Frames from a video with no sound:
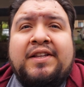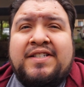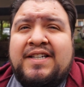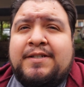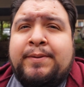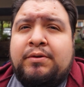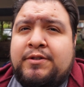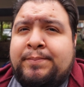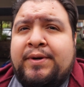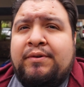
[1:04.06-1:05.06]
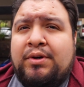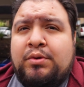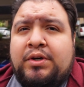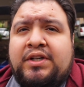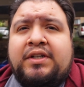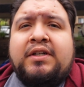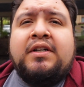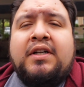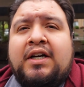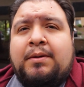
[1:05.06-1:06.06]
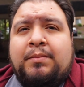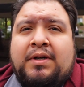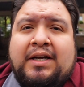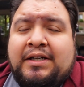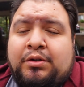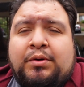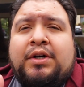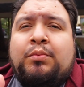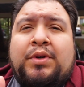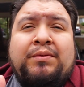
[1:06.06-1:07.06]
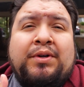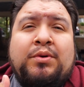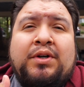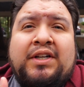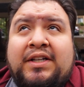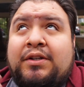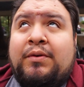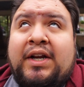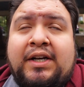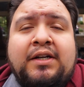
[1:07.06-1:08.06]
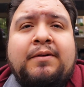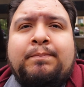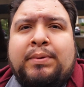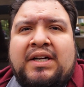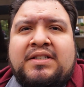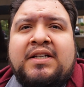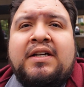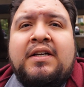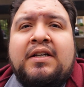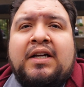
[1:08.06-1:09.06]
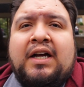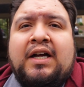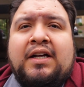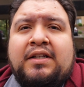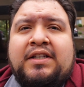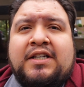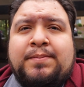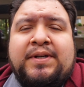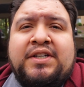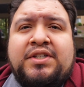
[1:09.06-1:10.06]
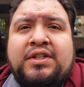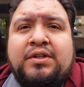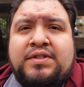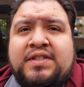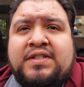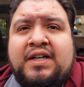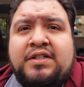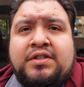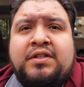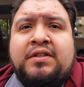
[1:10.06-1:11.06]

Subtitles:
this next part was pre-recorded. I don't want to re-record it in the rain, but the explanation goes as such.